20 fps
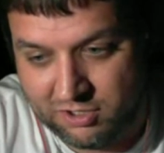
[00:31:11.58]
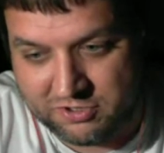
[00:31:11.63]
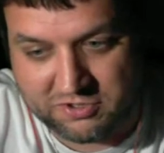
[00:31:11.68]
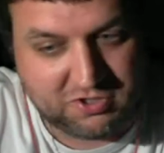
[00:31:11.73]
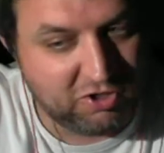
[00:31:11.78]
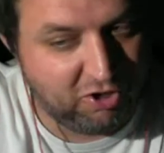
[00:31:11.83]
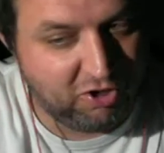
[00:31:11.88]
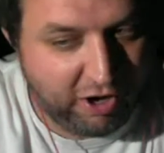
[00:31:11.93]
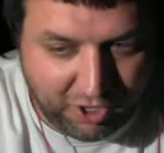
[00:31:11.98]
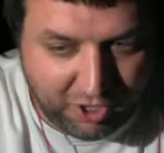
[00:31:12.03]
You
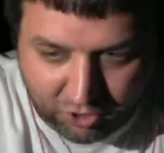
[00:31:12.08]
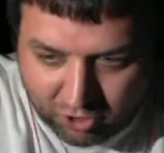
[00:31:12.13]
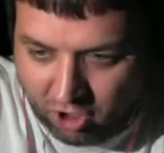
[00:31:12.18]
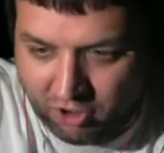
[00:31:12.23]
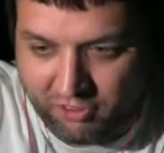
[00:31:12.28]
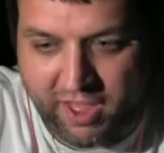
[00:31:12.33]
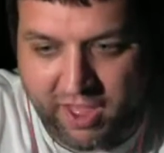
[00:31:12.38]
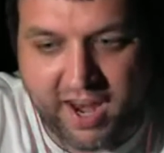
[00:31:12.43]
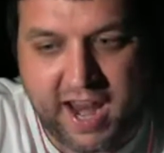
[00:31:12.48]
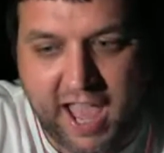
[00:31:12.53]
still got to
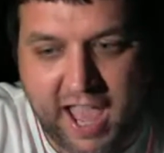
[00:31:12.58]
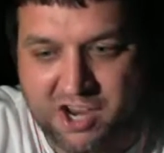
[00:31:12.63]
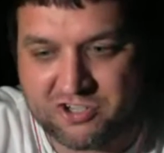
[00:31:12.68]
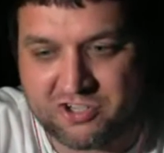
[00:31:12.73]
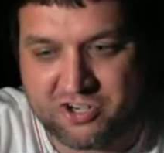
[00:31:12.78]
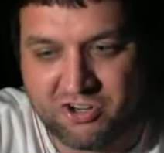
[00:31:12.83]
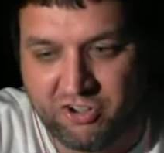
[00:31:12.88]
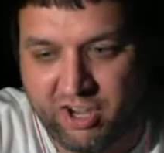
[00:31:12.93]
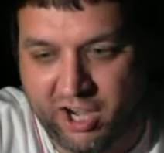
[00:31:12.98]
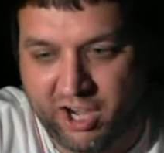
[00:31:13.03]
call that
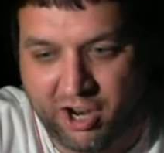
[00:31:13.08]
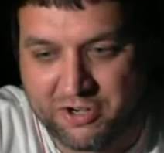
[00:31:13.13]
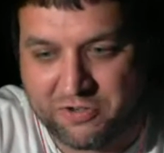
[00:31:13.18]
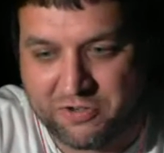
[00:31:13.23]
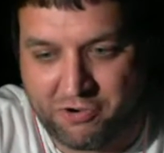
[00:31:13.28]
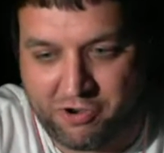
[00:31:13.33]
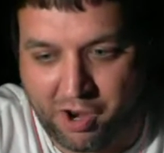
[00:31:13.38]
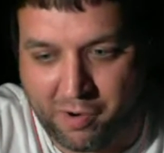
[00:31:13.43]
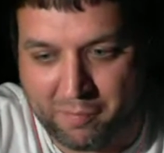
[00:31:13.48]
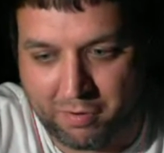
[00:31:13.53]
national
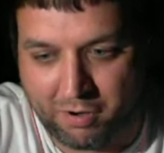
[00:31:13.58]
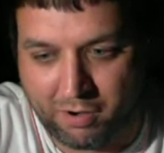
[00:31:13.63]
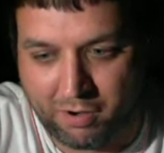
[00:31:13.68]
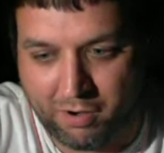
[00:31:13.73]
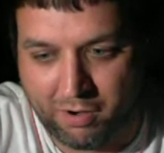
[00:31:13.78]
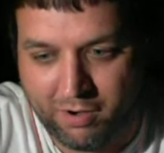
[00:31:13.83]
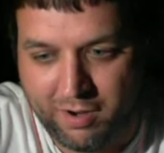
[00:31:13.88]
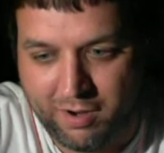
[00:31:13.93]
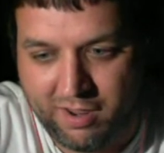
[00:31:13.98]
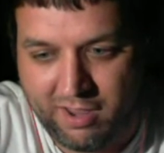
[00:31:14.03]
800
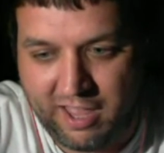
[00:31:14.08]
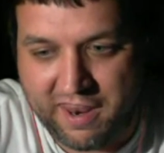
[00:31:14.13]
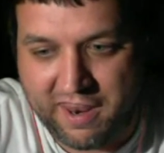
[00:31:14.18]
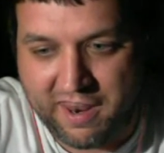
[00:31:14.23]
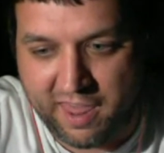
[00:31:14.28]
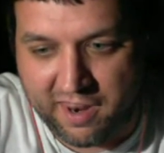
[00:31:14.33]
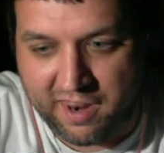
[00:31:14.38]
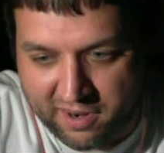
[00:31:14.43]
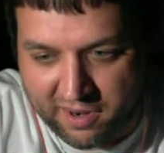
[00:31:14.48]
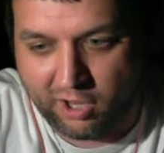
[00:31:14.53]
number, and
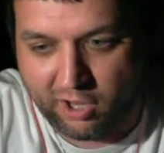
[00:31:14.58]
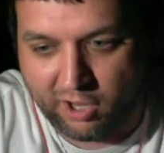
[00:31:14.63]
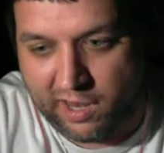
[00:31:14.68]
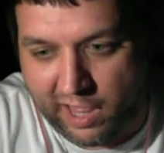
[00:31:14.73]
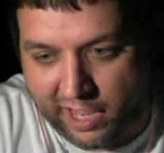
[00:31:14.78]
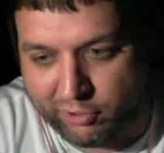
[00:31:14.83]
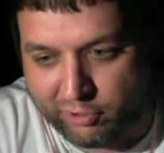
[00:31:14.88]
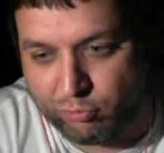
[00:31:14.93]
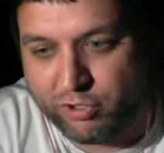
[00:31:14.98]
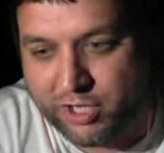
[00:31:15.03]
then they'll
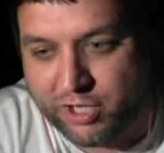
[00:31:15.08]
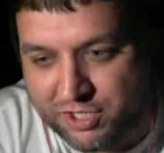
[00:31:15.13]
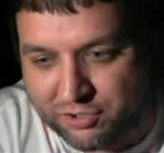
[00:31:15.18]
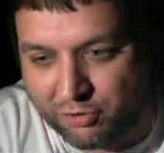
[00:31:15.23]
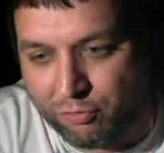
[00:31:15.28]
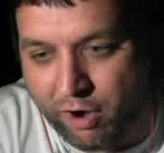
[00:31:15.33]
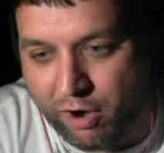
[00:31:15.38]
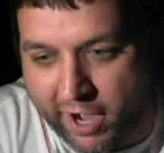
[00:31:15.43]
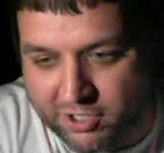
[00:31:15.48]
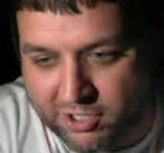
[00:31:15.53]
like
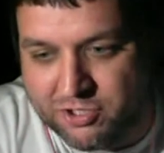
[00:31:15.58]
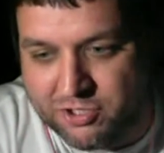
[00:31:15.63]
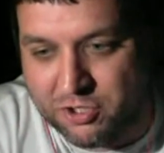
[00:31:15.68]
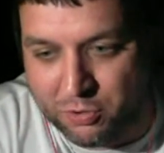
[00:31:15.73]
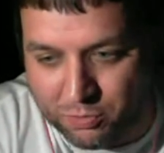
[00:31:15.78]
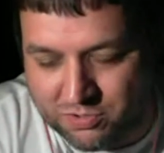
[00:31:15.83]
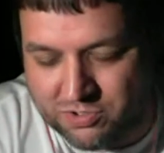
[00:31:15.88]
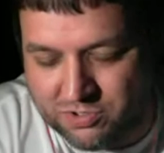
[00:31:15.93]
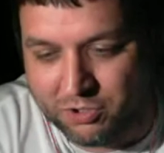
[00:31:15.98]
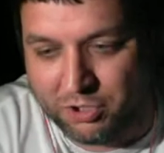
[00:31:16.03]
redirect
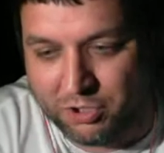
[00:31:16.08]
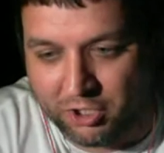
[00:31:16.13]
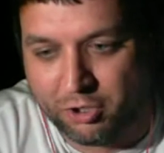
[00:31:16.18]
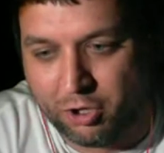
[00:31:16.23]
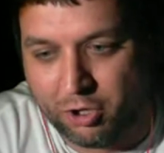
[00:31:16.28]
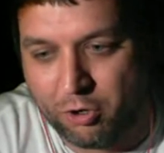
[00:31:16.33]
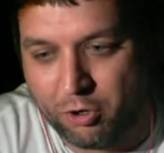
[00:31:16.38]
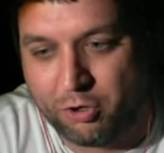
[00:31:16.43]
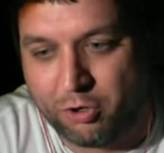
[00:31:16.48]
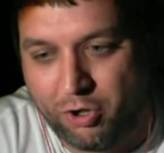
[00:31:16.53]
you to your
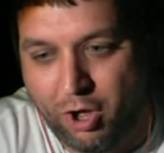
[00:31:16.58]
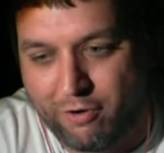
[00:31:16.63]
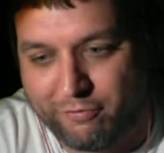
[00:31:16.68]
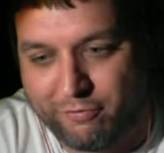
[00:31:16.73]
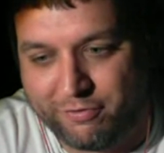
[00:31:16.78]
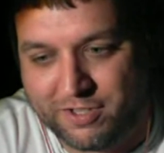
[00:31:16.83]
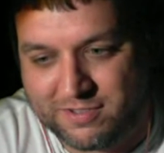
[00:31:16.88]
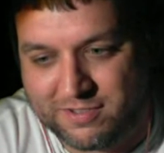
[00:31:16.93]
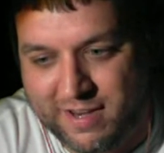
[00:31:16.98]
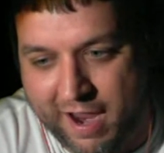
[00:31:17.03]
local
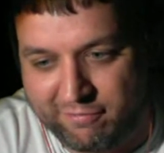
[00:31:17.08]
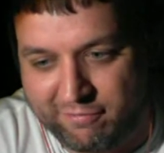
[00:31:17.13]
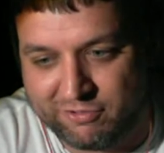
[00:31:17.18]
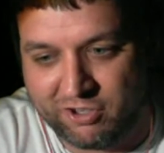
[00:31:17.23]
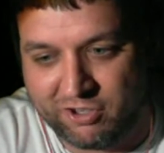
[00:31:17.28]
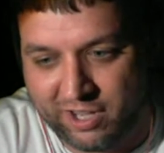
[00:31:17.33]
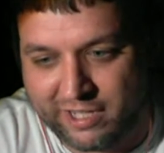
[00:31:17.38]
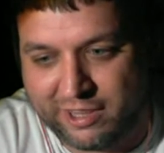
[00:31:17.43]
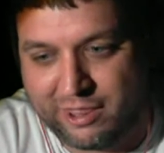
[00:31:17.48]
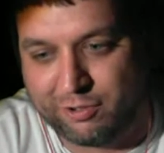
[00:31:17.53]
office after
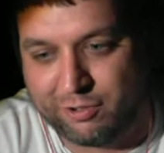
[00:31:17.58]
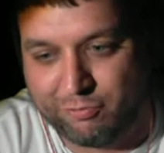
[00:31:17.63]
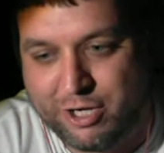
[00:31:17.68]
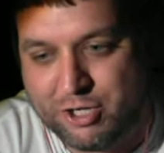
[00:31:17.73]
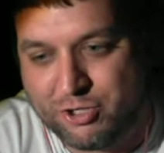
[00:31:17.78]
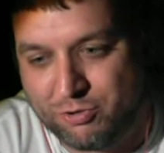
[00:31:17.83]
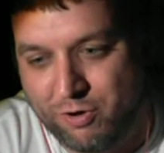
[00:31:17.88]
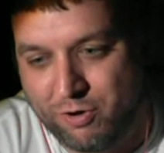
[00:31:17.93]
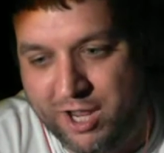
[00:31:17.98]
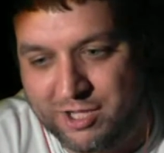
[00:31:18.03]
like 3
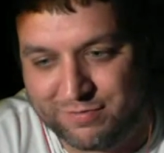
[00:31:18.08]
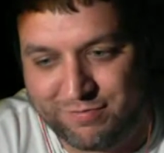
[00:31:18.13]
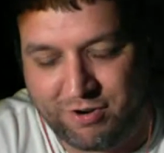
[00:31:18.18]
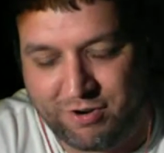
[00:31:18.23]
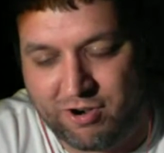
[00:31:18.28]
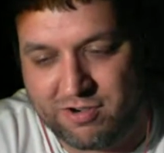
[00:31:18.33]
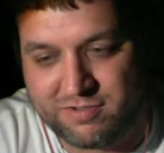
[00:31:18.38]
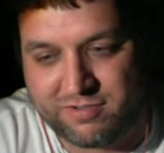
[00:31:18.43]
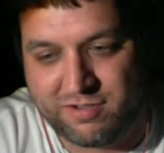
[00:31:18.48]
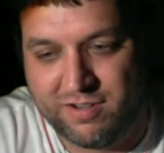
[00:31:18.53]

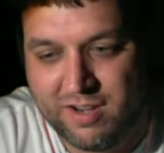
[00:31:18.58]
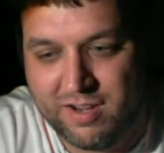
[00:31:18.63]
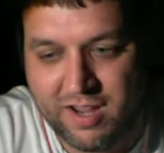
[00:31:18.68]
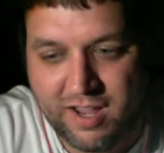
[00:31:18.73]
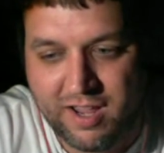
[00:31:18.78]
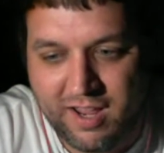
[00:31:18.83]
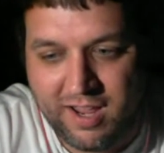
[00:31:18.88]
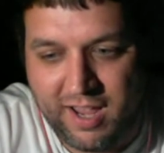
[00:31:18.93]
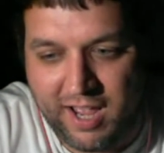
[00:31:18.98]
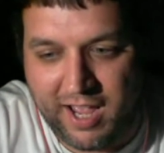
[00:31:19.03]
transfers.
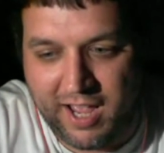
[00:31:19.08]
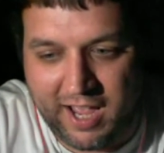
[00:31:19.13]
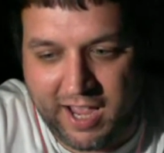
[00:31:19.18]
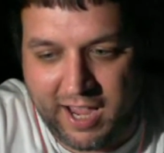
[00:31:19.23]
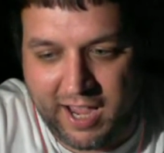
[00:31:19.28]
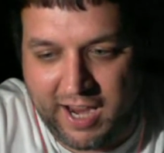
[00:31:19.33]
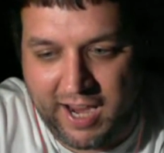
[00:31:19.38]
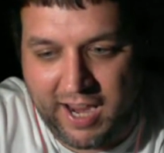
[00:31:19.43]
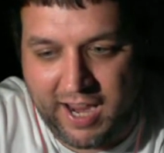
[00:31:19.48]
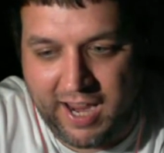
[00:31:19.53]

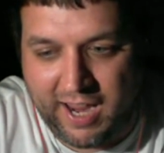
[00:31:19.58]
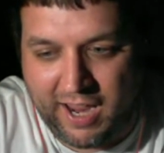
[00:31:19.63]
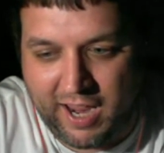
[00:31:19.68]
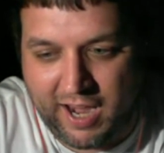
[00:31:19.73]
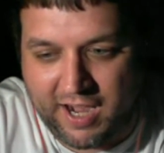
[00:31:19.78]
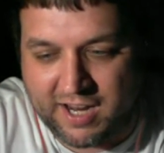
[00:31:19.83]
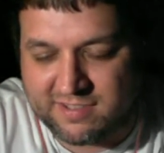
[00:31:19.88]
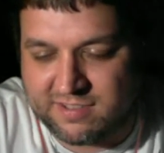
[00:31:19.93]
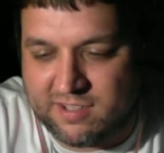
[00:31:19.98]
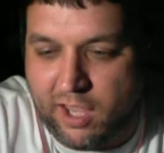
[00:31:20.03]

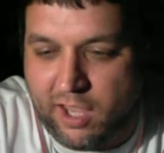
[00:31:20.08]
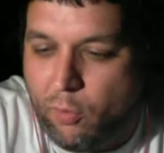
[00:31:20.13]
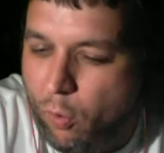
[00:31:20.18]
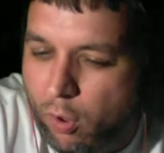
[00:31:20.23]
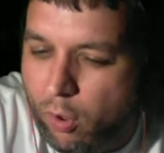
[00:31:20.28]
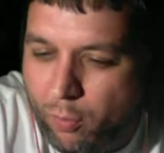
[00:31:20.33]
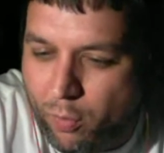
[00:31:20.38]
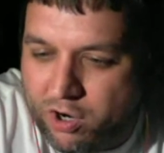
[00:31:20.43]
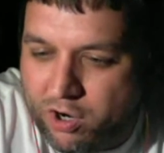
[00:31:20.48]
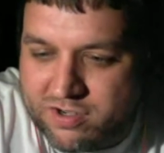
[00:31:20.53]
And it's like,
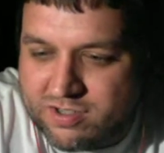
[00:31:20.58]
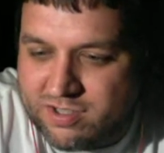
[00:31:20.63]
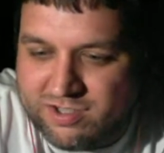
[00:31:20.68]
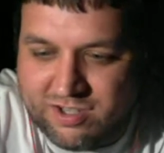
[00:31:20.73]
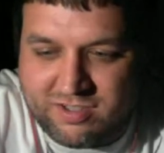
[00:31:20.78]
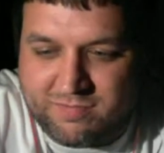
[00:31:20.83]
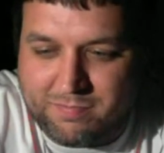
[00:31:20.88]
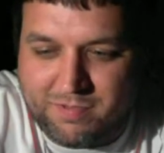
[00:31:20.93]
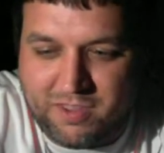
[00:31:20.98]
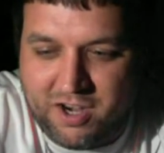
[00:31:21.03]
well, where's
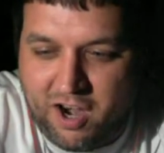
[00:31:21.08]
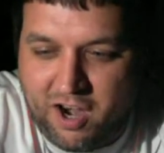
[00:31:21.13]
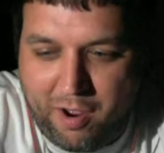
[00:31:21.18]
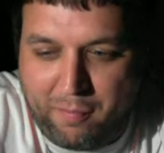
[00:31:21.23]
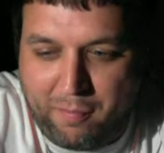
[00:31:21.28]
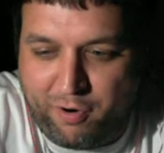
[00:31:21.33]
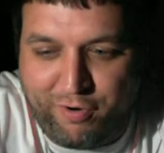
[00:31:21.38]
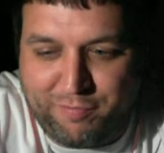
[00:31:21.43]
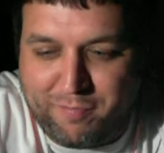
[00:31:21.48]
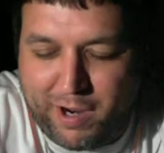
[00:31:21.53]
just the
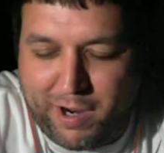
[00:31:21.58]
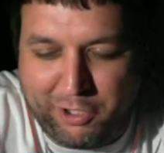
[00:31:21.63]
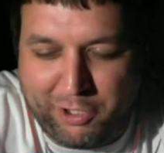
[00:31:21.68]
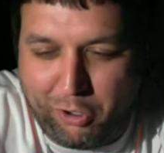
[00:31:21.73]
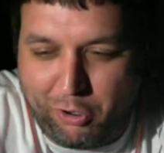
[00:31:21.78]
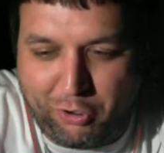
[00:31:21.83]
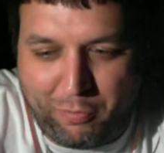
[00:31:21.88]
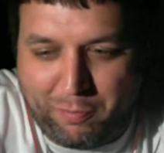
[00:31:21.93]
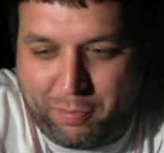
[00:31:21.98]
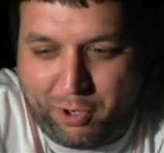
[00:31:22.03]
number of my
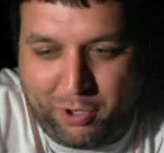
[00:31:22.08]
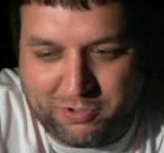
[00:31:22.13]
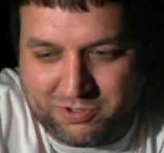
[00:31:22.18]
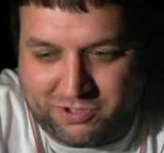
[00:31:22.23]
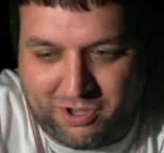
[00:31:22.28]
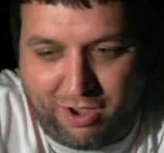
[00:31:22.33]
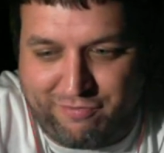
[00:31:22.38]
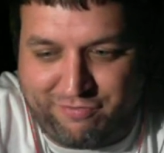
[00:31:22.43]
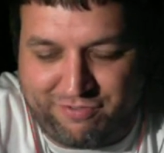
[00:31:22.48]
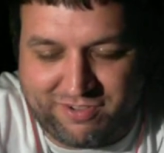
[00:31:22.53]
local
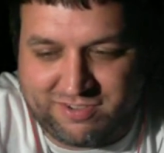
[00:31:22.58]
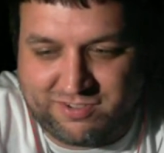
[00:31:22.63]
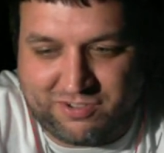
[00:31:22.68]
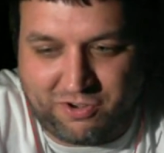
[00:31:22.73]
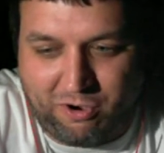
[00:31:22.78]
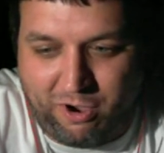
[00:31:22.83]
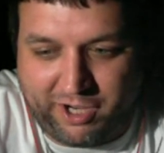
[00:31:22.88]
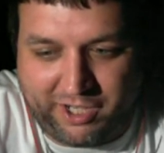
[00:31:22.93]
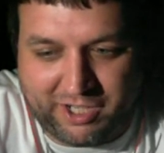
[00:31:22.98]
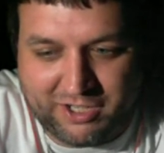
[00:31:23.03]
post office
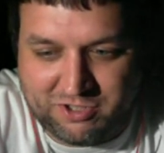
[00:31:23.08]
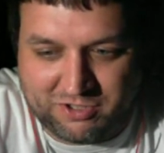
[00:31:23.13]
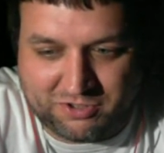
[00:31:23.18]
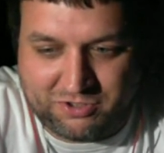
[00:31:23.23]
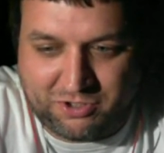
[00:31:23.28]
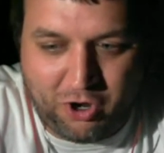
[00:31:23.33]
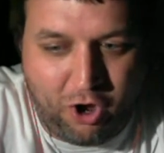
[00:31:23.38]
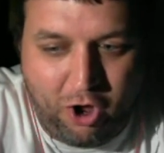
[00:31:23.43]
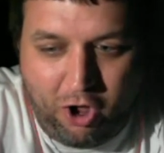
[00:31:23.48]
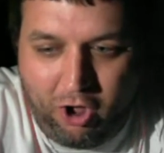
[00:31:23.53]
so I can
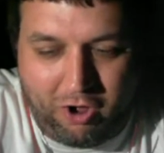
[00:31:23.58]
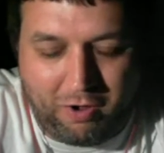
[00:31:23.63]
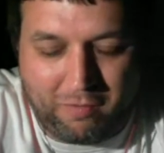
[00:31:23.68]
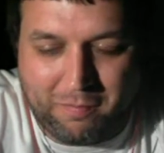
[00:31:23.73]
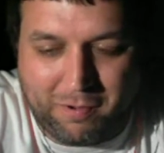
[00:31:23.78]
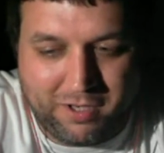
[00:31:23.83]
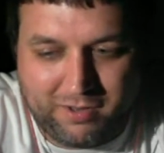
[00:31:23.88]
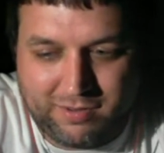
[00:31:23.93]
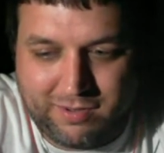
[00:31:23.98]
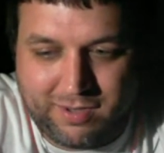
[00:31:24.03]
just call?
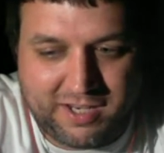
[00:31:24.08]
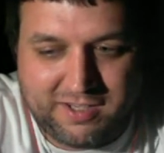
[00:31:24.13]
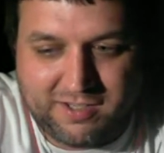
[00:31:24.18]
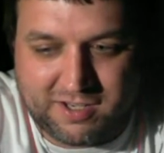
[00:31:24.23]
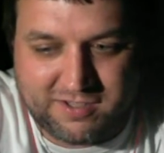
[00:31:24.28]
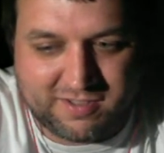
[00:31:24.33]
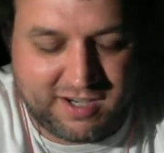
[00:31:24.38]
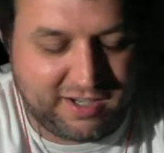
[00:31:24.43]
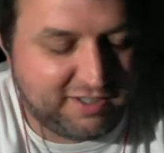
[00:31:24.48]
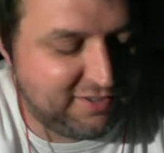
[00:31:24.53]
But that
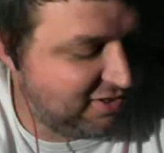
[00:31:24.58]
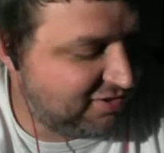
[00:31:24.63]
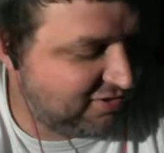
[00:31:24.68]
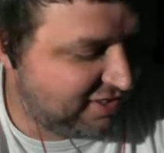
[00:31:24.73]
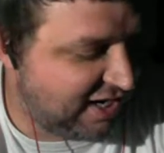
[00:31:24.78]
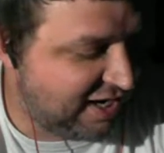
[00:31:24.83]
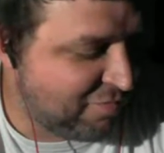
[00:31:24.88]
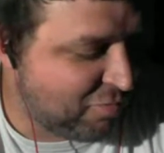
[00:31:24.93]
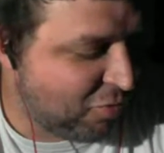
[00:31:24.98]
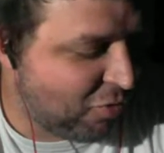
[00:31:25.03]
doesn't exist
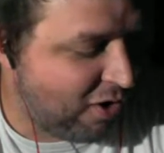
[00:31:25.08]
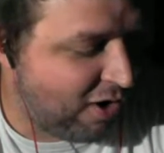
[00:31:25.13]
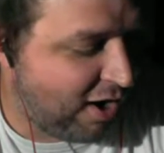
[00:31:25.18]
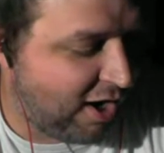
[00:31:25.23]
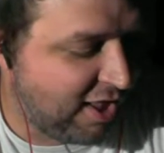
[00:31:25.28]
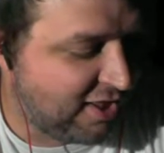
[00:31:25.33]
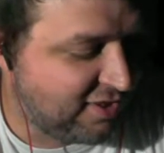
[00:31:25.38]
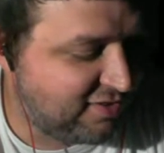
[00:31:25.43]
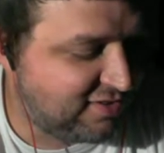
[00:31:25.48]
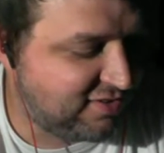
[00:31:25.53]
anymore,
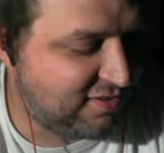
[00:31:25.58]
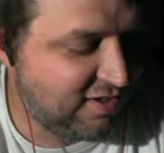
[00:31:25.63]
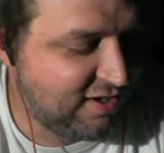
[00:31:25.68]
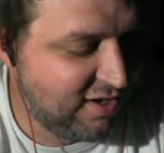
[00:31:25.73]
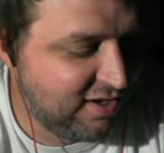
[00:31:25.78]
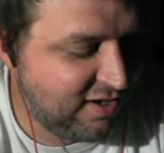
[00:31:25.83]
and it's